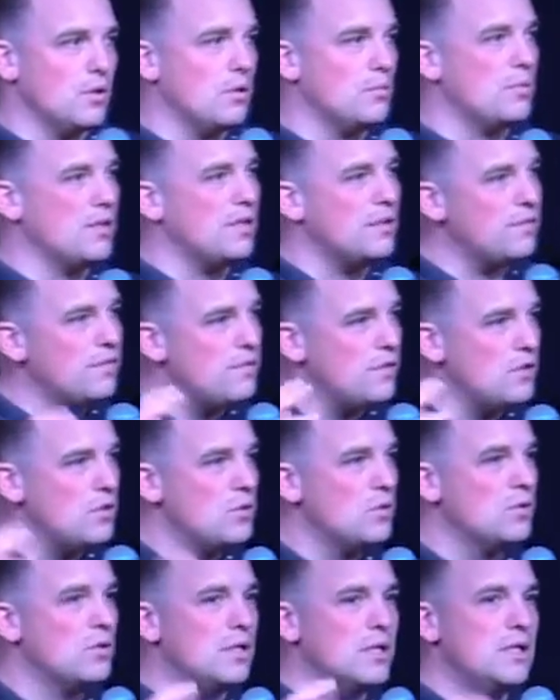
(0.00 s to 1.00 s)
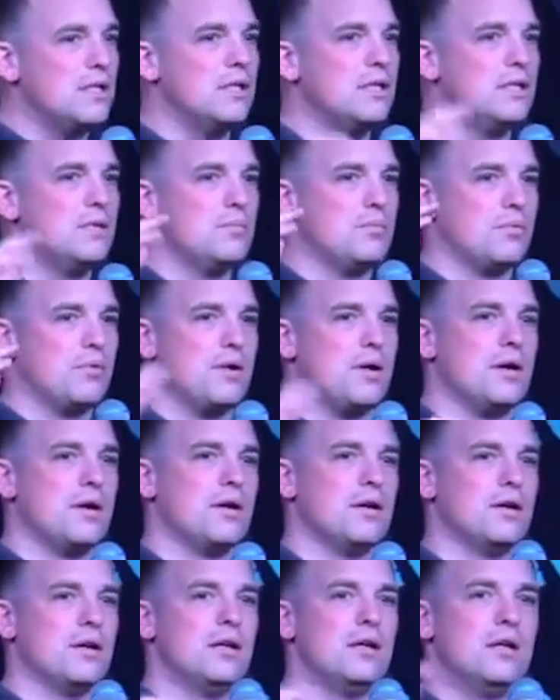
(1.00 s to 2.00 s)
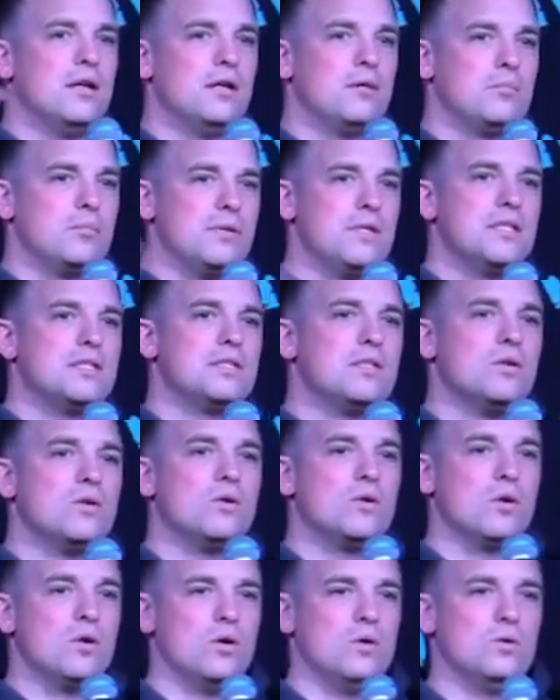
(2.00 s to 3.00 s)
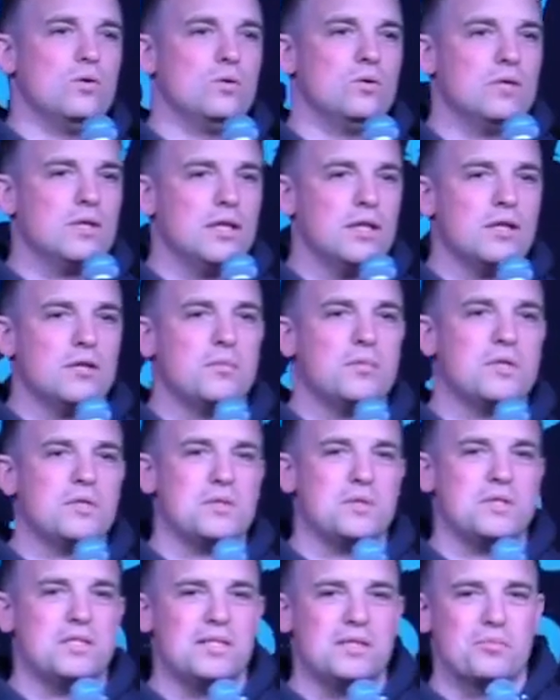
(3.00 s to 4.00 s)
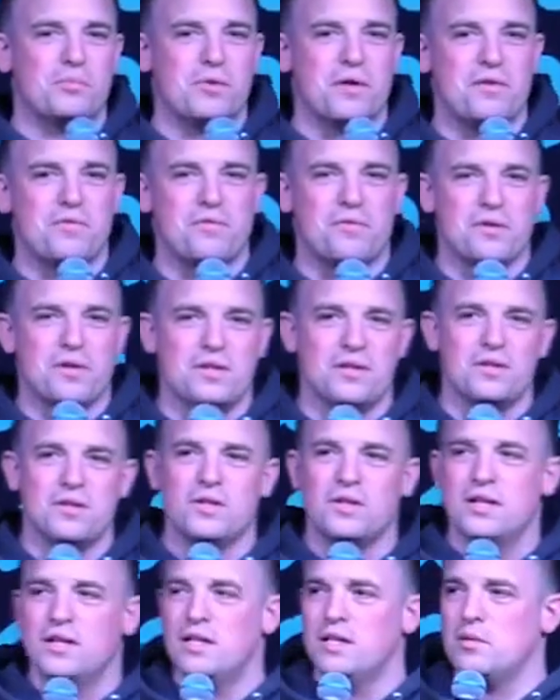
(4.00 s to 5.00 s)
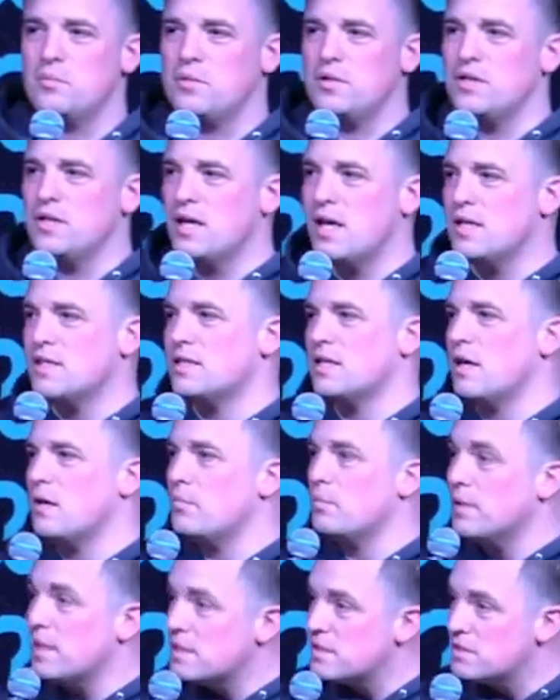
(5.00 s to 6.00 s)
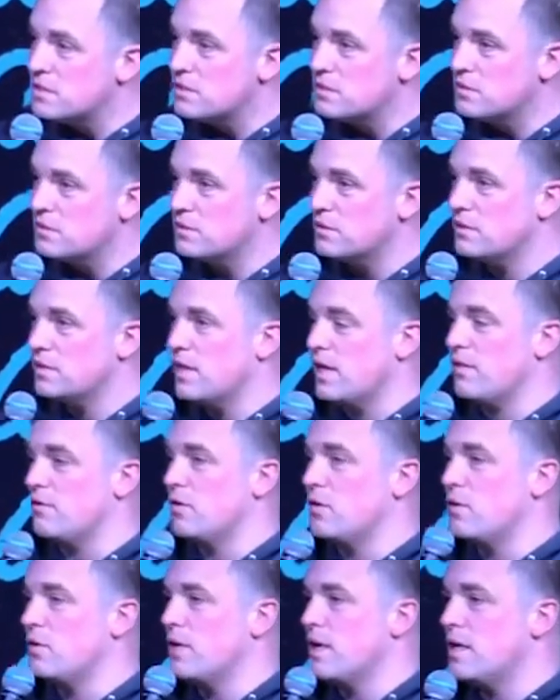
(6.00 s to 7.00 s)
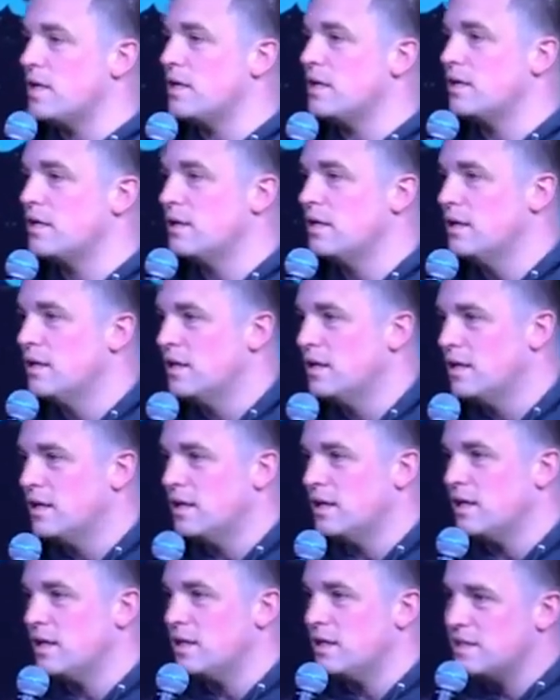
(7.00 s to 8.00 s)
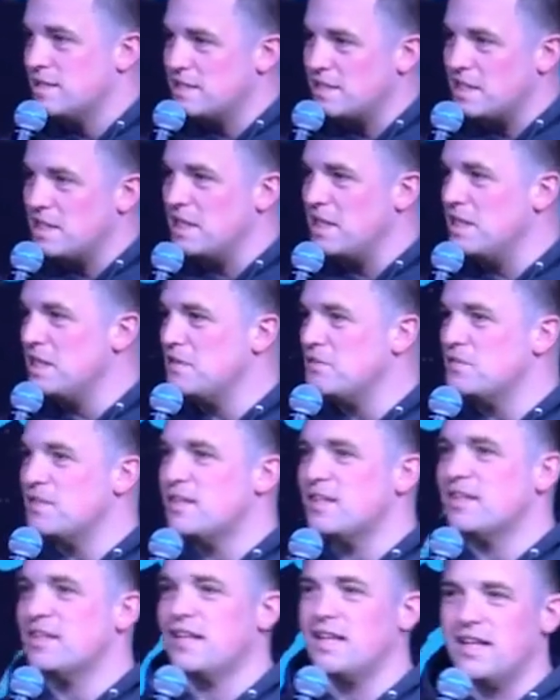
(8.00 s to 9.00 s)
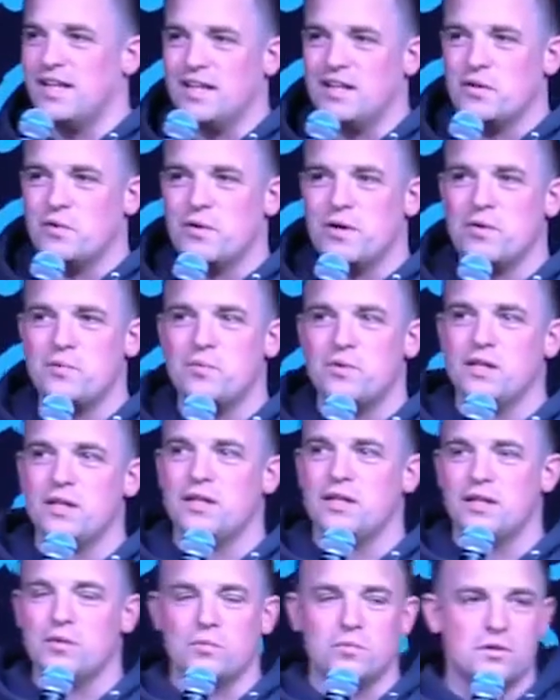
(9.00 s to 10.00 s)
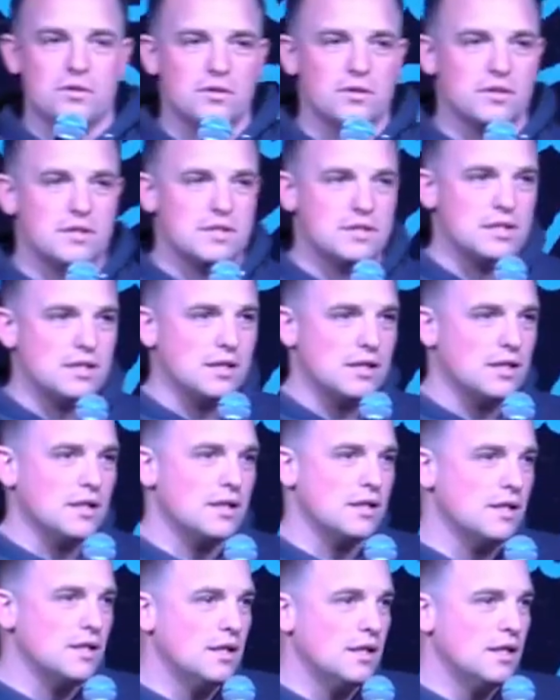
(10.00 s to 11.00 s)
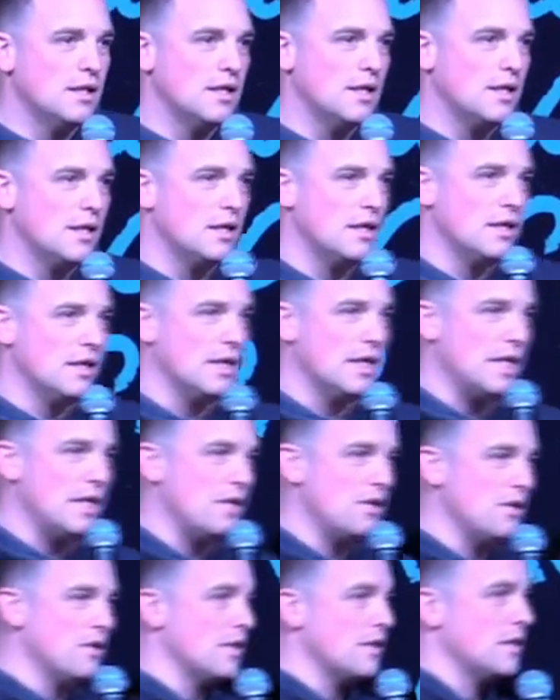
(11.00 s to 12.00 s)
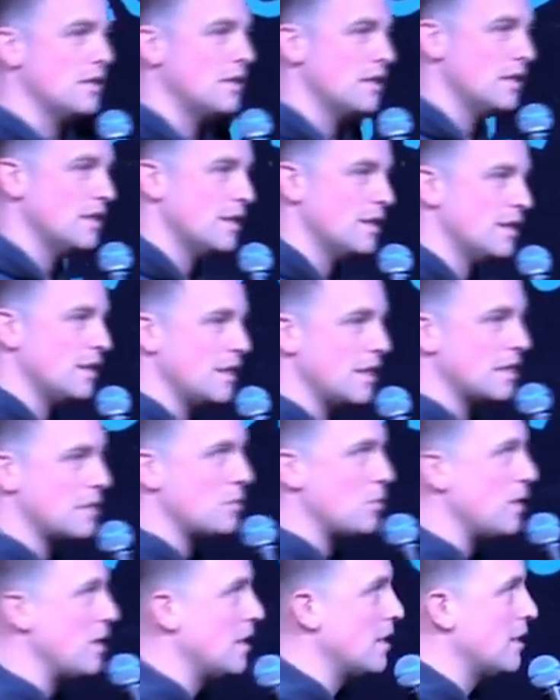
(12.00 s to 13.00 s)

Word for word: But if you need prayer, please don't go. Let our ministry team pray for you. But you guys, God bless you. Have a great Sunday evening and a great week. And we'll see you later next week.